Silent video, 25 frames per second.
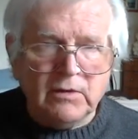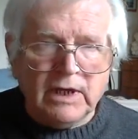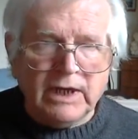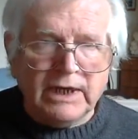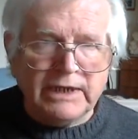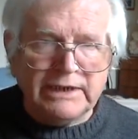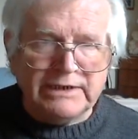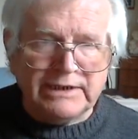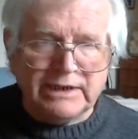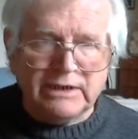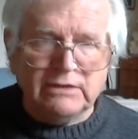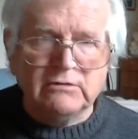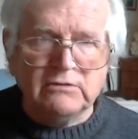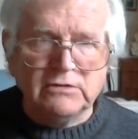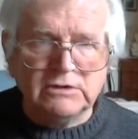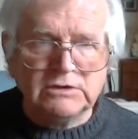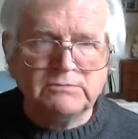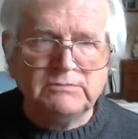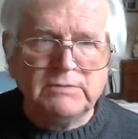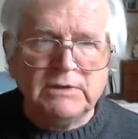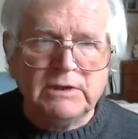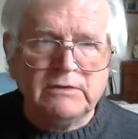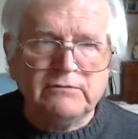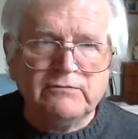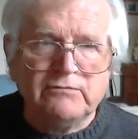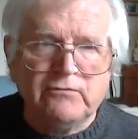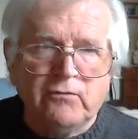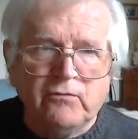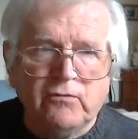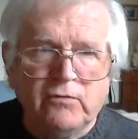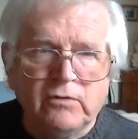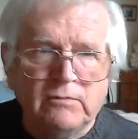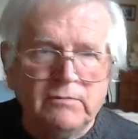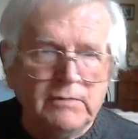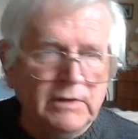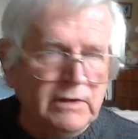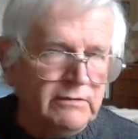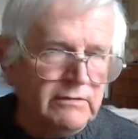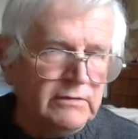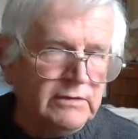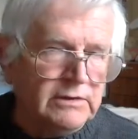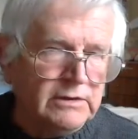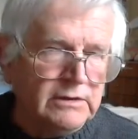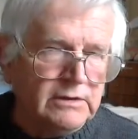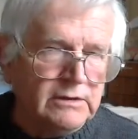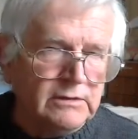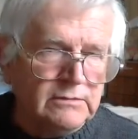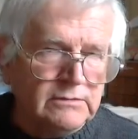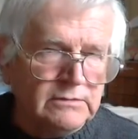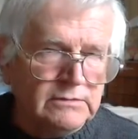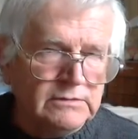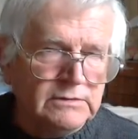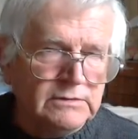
I cannot speak for America,